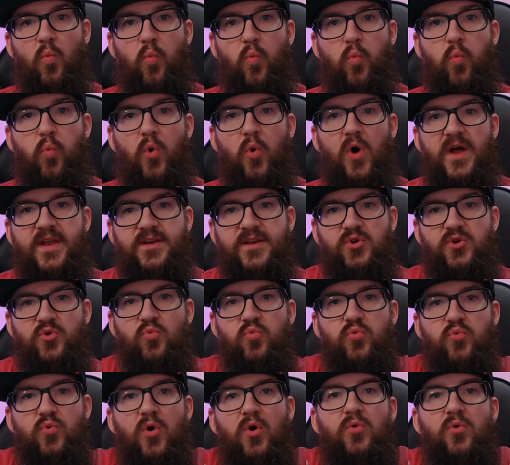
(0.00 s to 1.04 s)
what
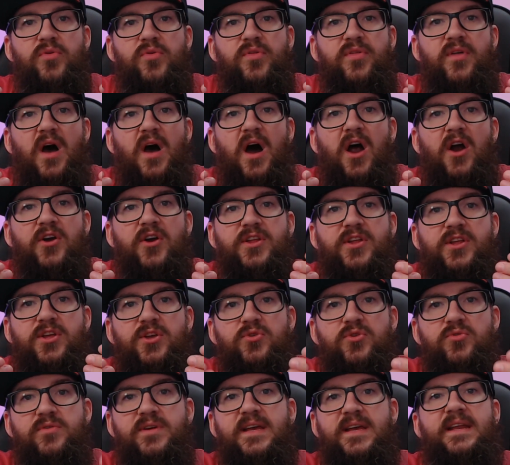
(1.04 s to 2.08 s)
growth are
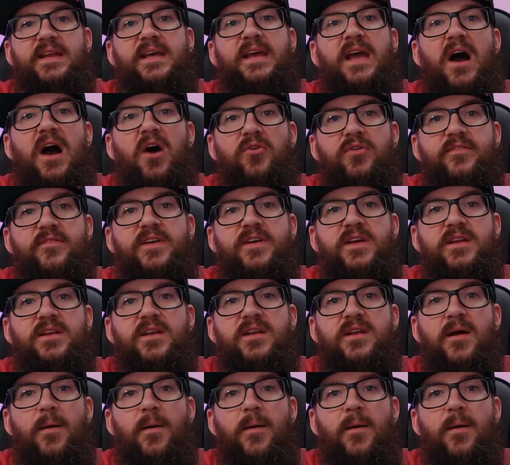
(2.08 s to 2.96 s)
you getting out of it